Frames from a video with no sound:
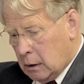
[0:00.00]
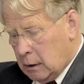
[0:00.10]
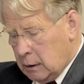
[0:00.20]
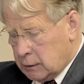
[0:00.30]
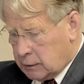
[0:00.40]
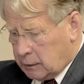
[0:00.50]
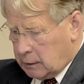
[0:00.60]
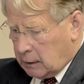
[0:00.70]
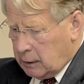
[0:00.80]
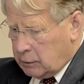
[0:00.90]
is
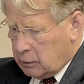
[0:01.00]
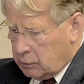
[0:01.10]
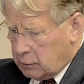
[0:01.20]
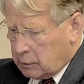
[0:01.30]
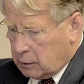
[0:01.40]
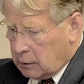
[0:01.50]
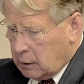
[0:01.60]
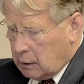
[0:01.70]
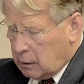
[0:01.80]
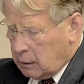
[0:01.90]
that I don't
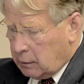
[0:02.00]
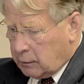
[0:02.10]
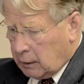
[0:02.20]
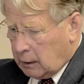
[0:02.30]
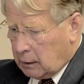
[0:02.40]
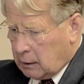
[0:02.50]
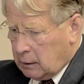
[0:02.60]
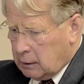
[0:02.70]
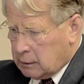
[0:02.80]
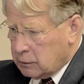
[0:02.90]
think
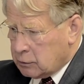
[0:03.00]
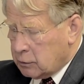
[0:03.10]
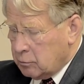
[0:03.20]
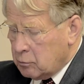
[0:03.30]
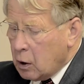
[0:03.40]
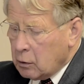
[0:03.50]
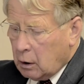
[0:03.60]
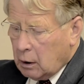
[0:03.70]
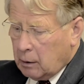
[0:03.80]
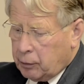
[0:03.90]
it is
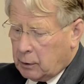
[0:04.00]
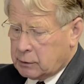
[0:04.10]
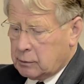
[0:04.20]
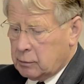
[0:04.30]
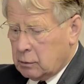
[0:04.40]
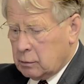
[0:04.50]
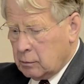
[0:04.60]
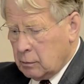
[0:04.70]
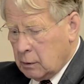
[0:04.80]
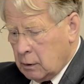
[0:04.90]
remotely possible
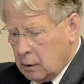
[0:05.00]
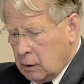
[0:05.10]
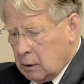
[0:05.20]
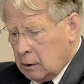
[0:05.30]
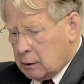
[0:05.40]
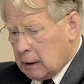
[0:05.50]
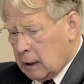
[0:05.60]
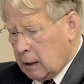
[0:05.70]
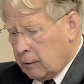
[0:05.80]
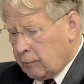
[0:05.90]
to
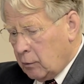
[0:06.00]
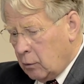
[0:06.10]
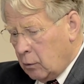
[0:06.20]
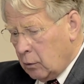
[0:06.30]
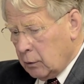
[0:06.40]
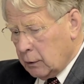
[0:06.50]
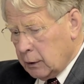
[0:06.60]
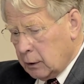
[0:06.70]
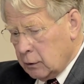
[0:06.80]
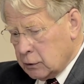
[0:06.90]
have all the
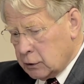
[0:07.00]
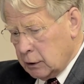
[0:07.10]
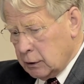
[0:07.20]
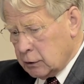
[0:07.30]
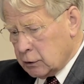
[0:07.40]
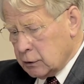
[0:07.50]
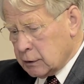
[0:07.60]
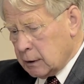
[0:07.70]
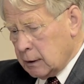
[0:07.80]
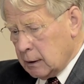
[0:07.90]

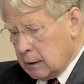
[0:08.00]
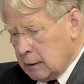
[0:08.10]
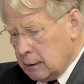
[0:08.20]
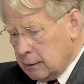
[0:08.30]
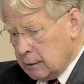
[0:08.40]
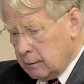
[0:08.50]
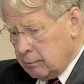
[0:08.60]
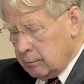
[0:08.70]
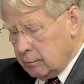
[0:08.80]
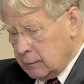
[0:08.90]
negotiations
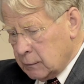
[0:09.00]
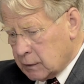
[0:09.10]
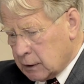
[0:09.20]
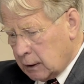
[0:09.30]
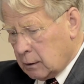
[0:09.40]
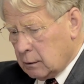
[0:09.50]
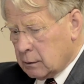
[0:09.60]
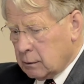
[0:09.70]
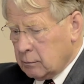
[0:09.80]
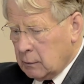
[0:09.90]
settled